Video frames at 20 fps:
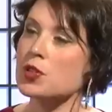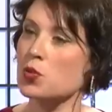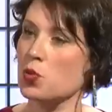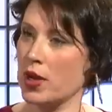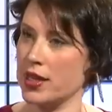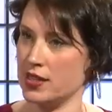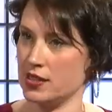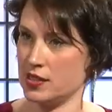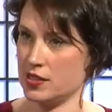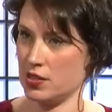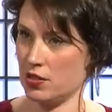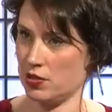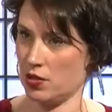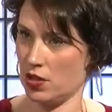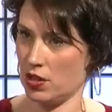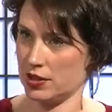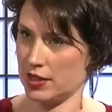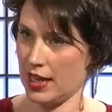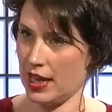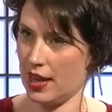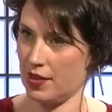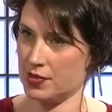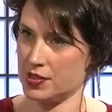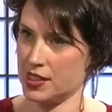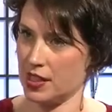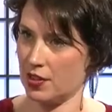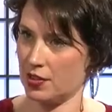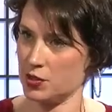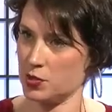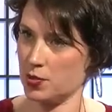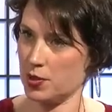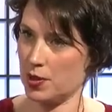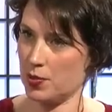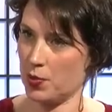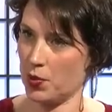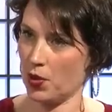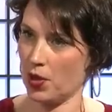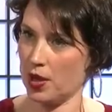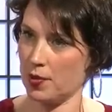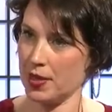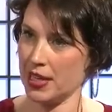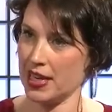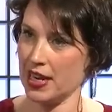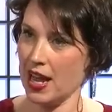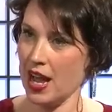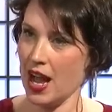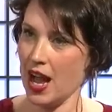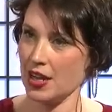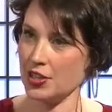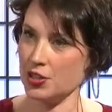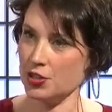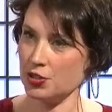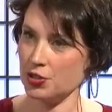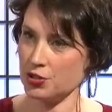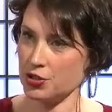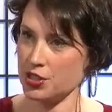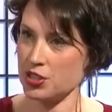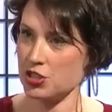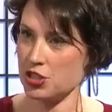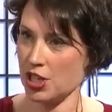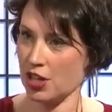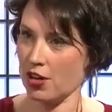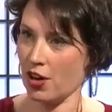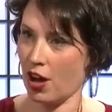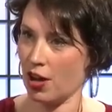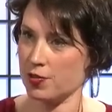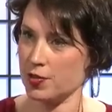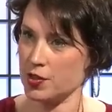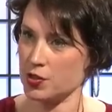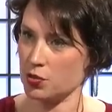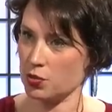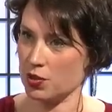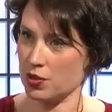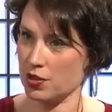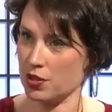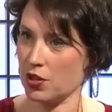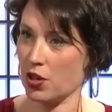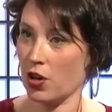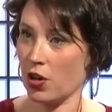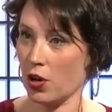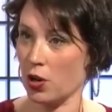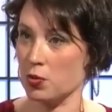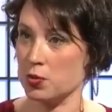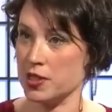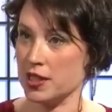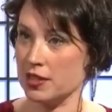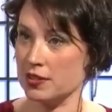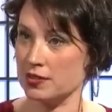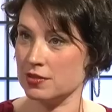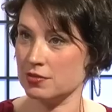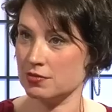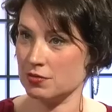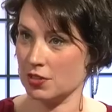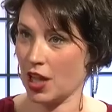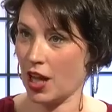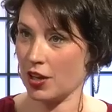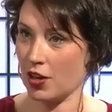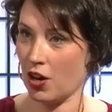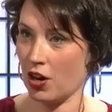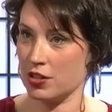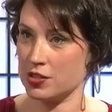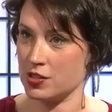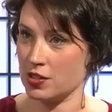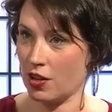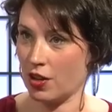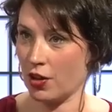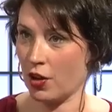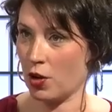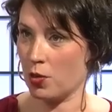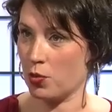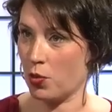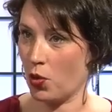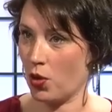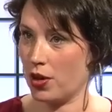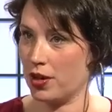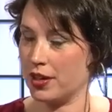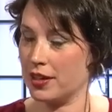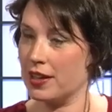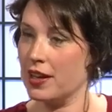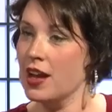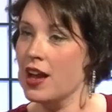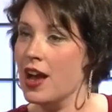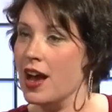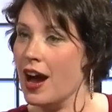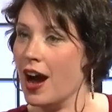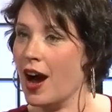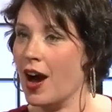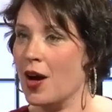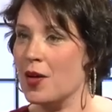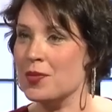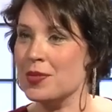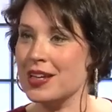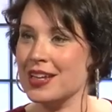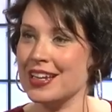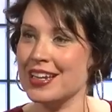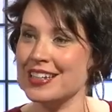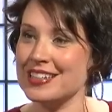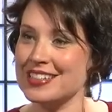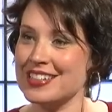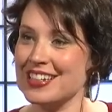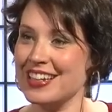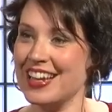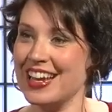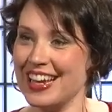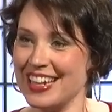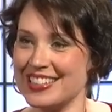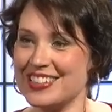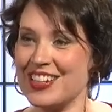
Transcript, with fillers: you waited so long to have salespeople? I mean, you used to share an office with Curbed and Lockhart's on yeah, our yeah. board, and oh, um, oh, that's he, cool, right. he